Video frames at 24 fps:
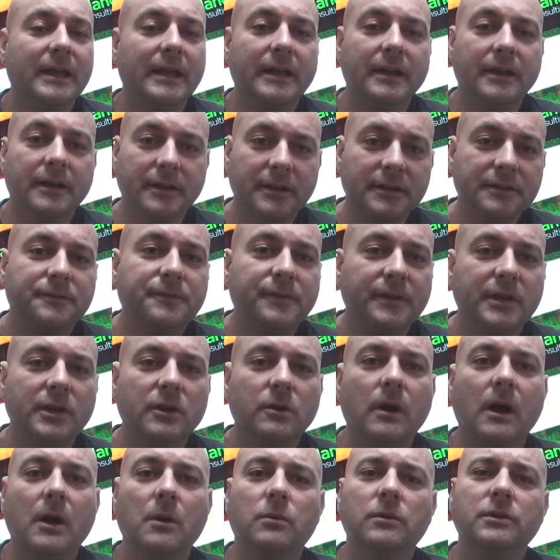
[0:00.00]
And in this
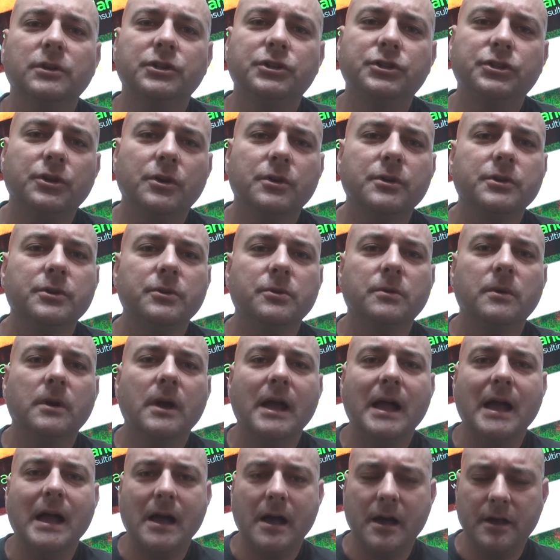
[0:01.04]
video, I want to show
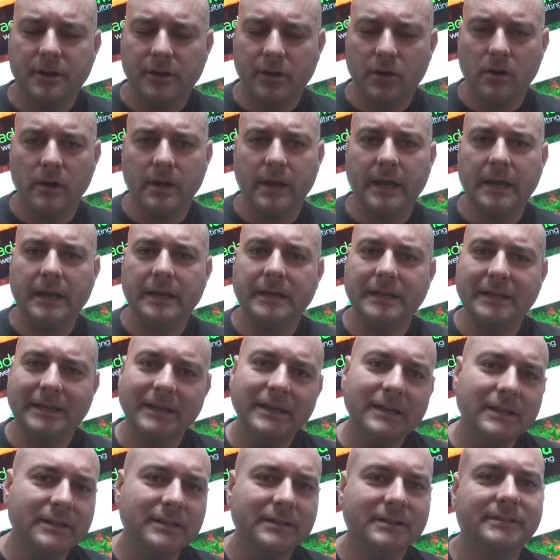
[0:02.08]
you how to go ahead
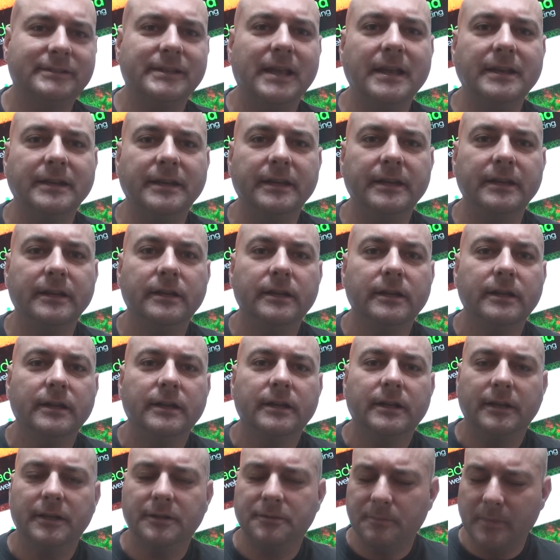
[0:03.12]
and get into Sendy.
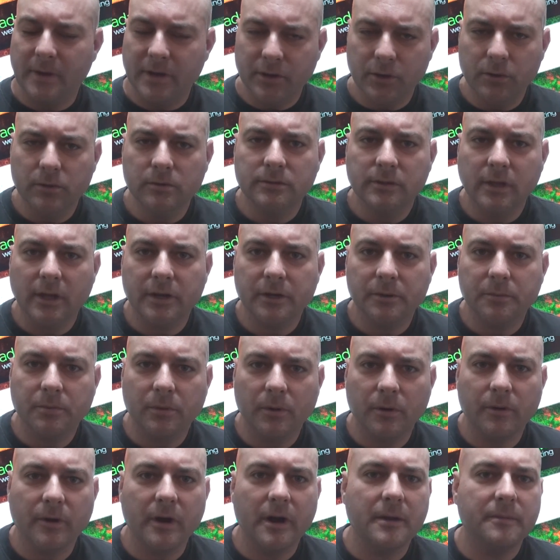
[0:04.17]
It's my newsletter
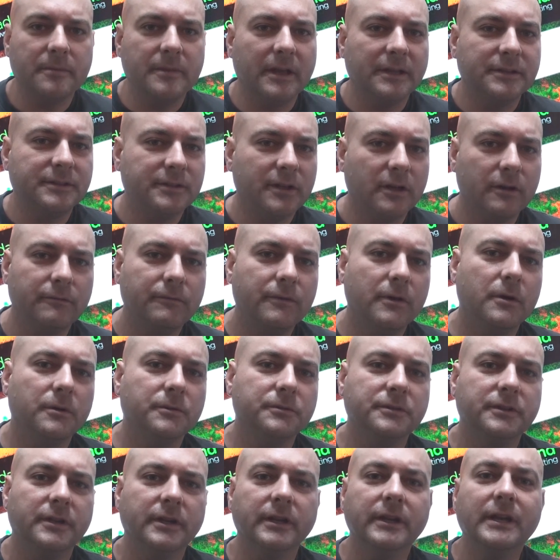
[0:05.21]
program that's
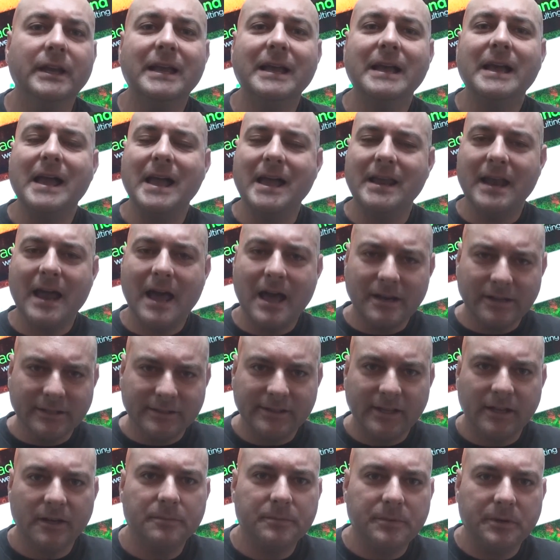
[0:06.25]
self-hosted, and how
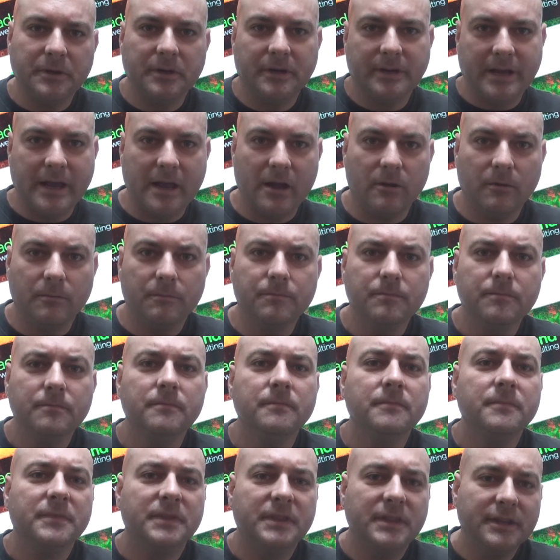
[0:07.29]
to set up your account.
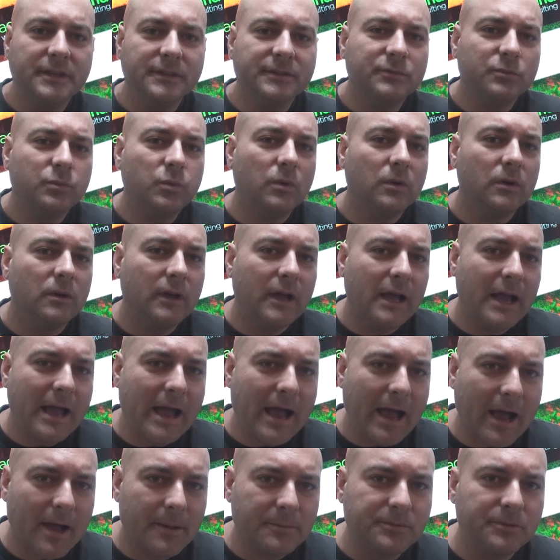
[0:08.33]
This will
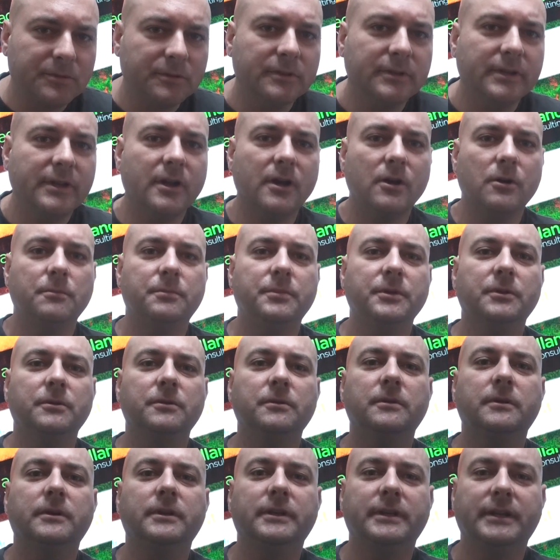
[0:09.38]
absolutely help
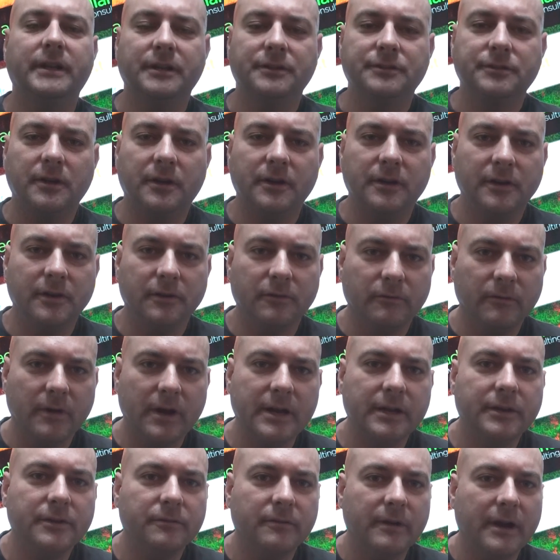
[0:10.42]
you get started in the
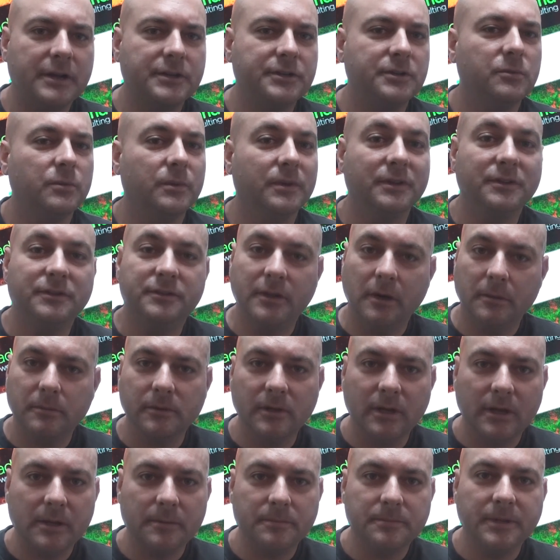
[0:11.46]
right direction with
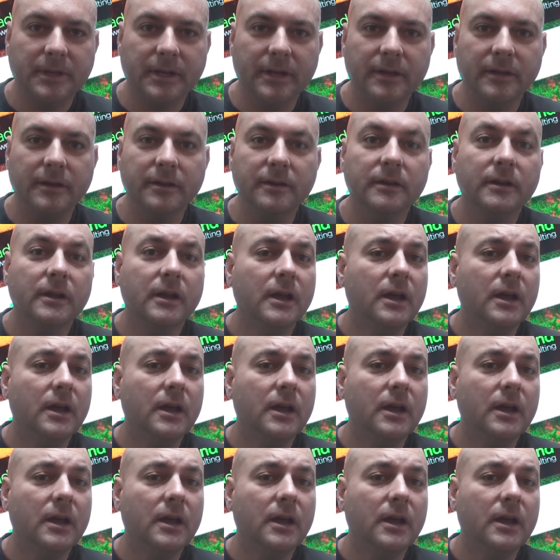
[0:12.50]
double opt-in,